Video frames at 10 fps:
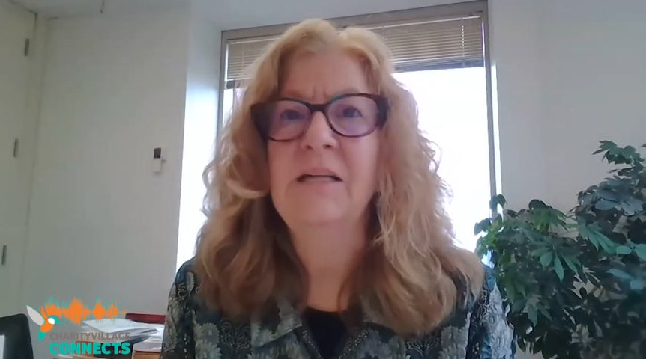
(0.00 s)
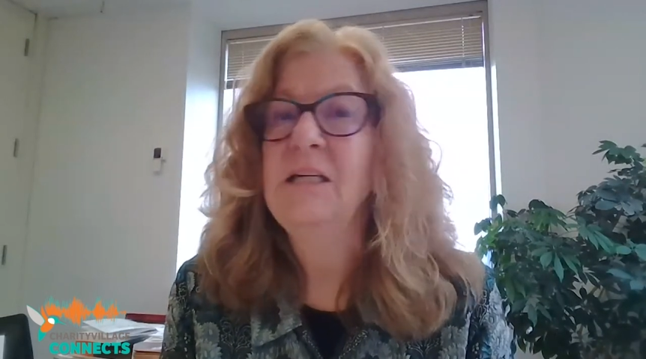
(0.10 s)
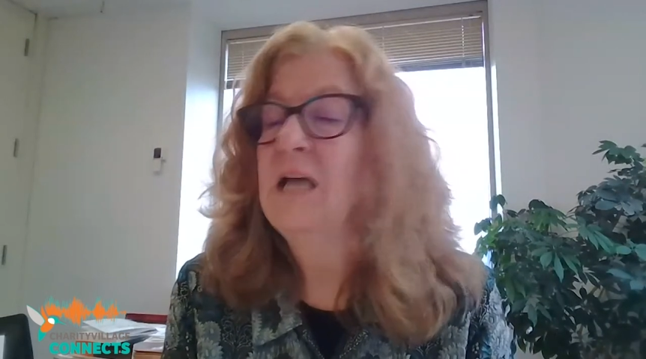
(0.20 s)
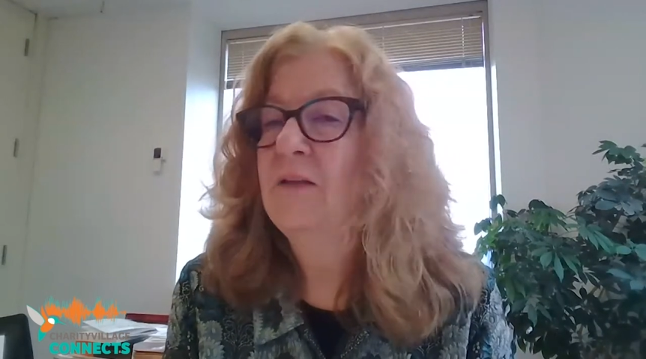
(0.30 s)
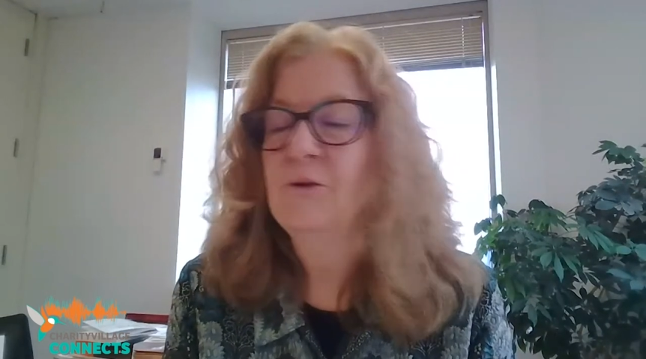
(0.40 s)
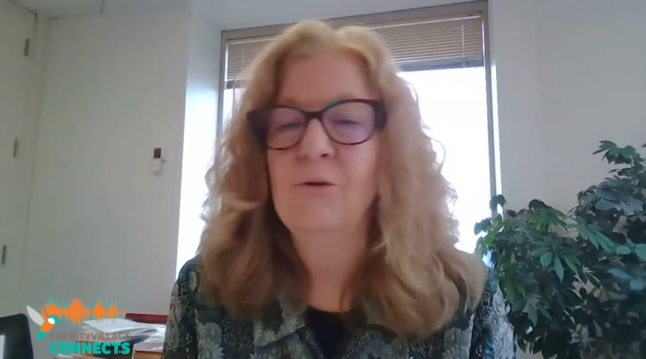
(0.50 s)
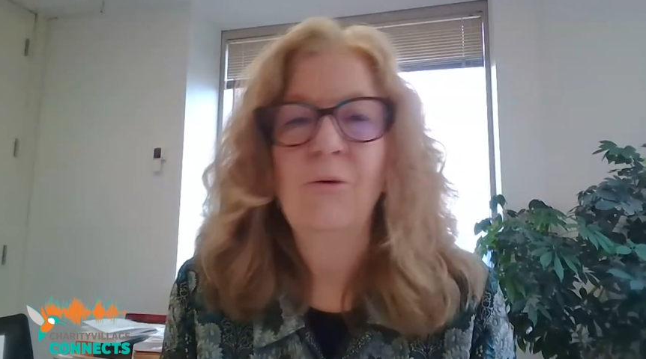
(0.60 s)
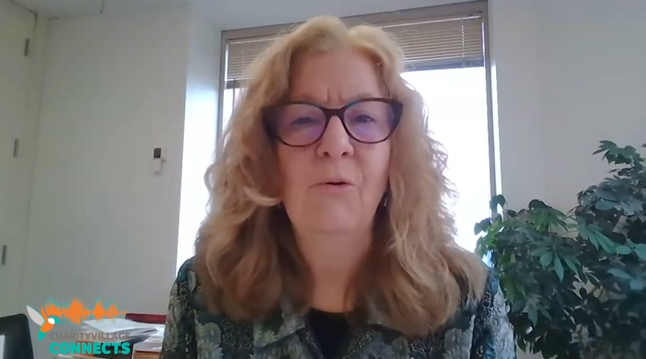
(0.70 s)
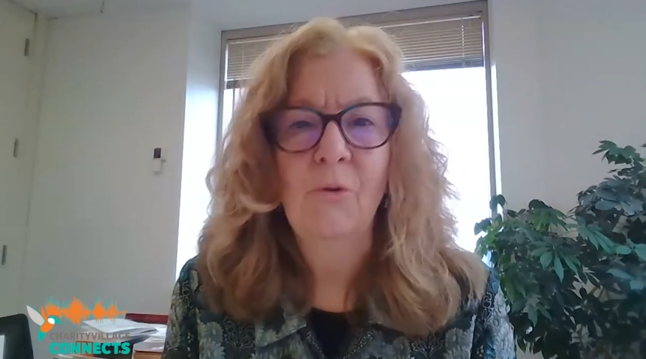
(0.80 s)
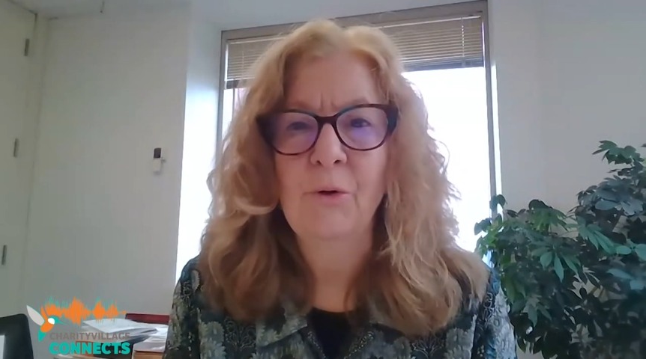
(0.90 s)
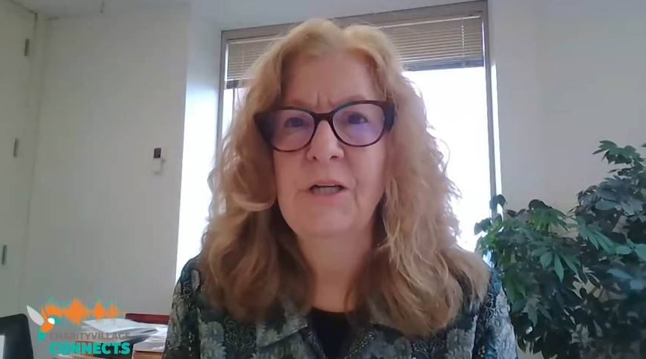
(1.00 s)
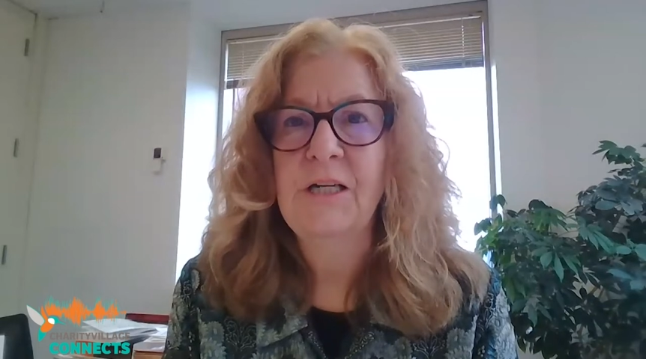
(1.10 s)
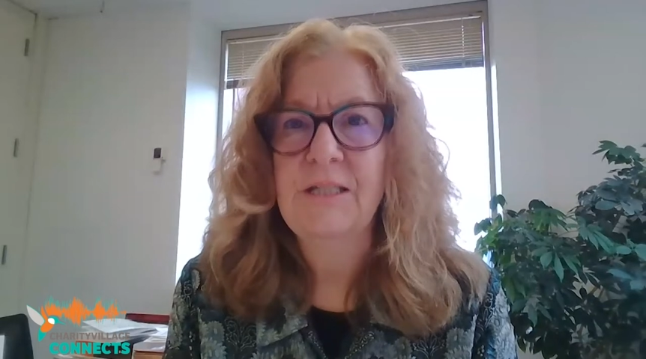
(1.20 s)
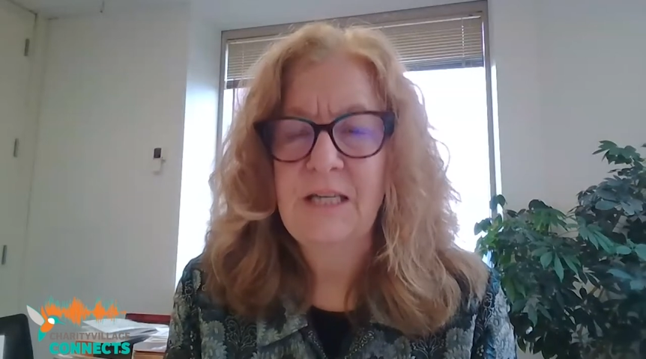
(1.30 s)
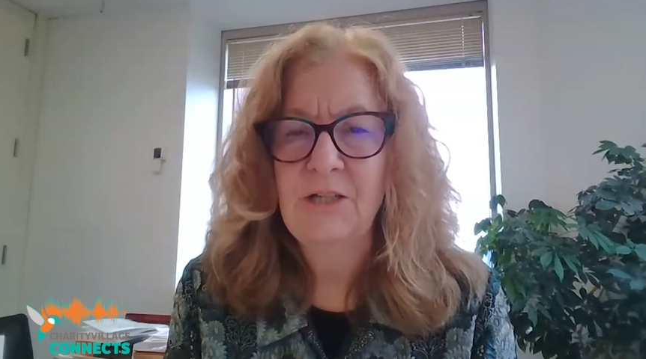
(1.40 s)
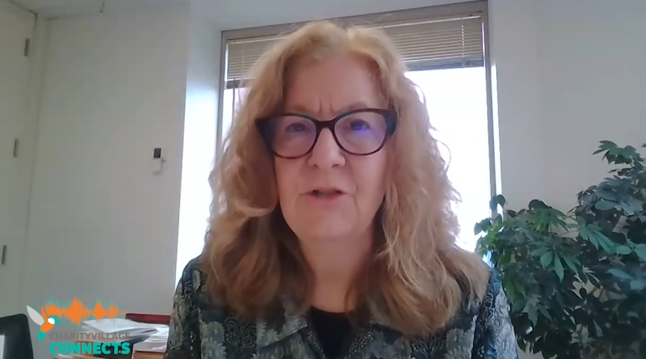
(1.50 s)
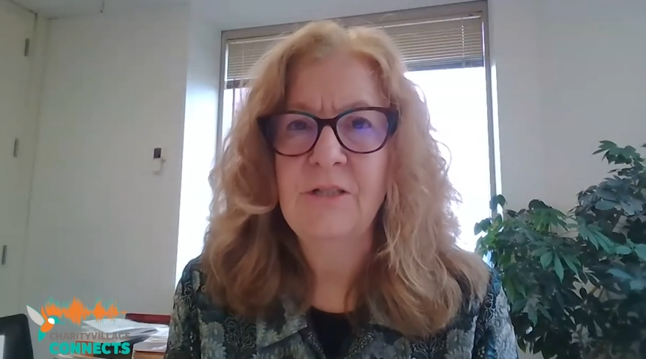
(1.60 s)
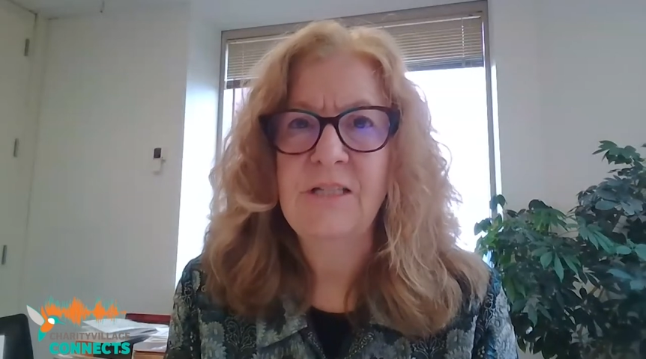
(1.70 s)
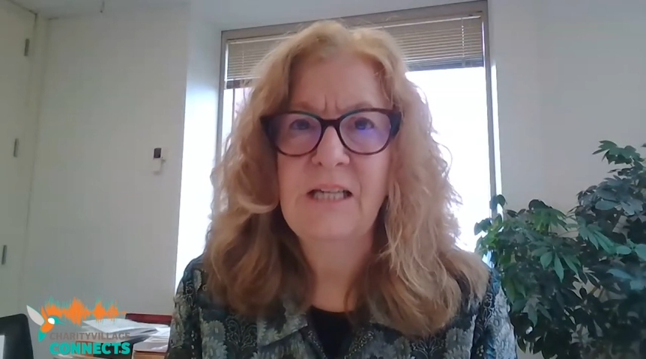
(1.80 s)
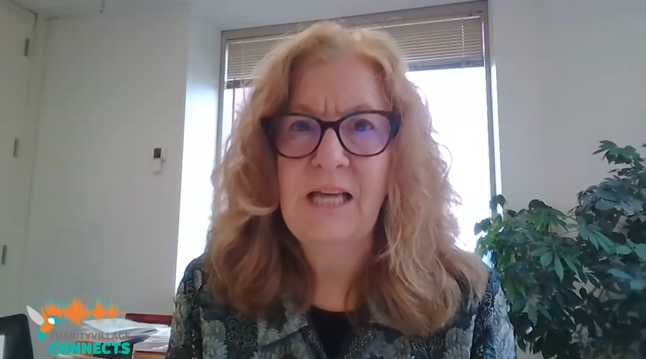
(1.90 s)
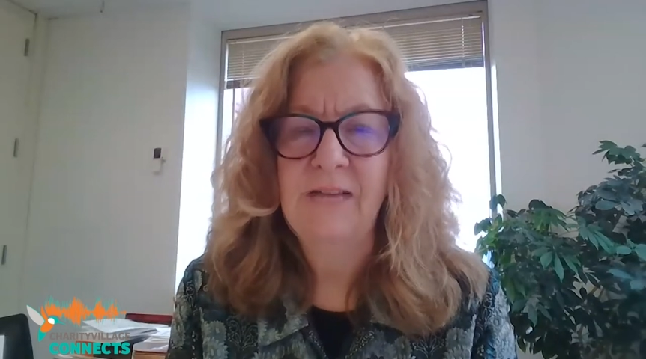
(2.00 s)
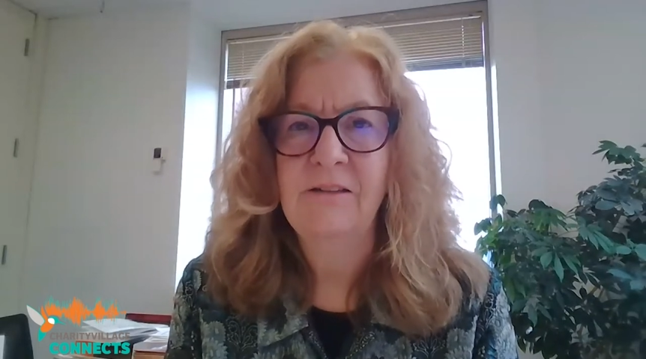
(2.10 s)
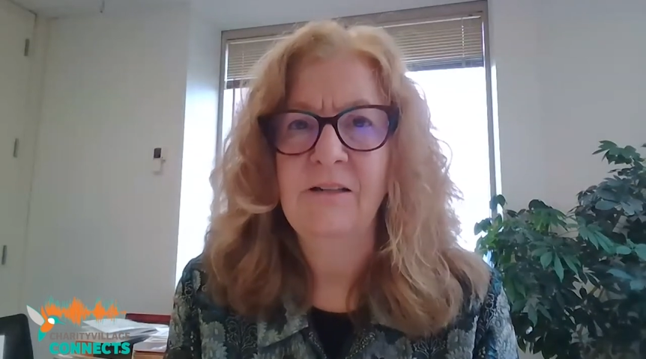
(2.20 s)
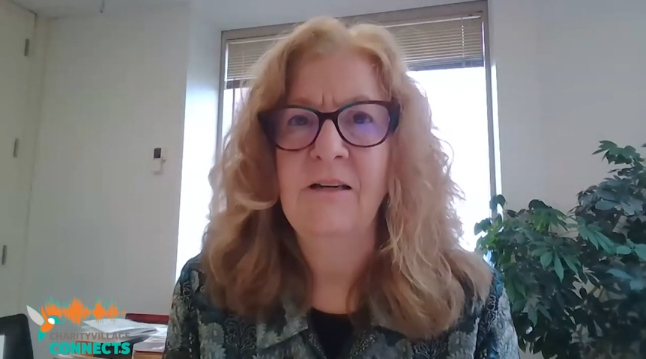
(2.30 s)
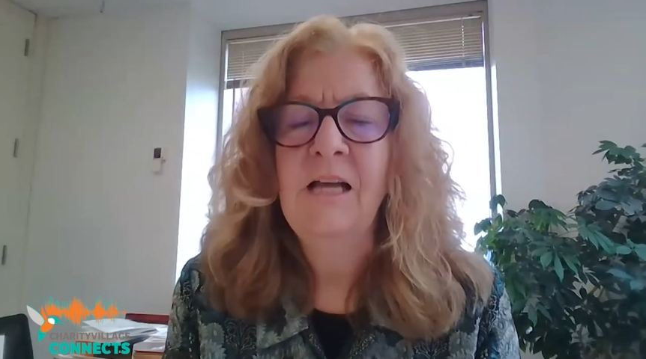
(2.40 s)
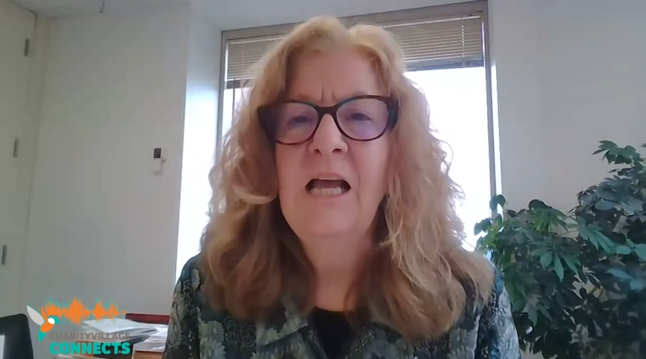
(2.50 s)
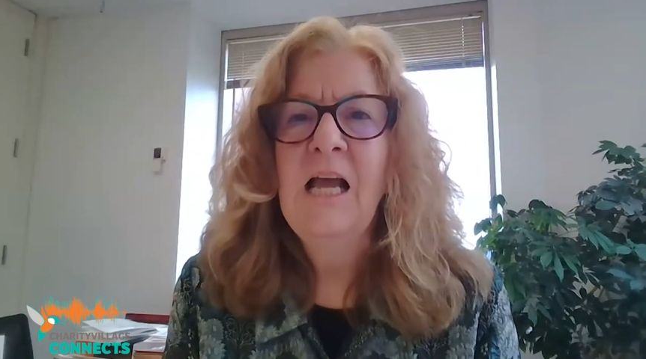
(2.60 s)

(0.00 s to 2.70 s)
and in other organizations in Canada.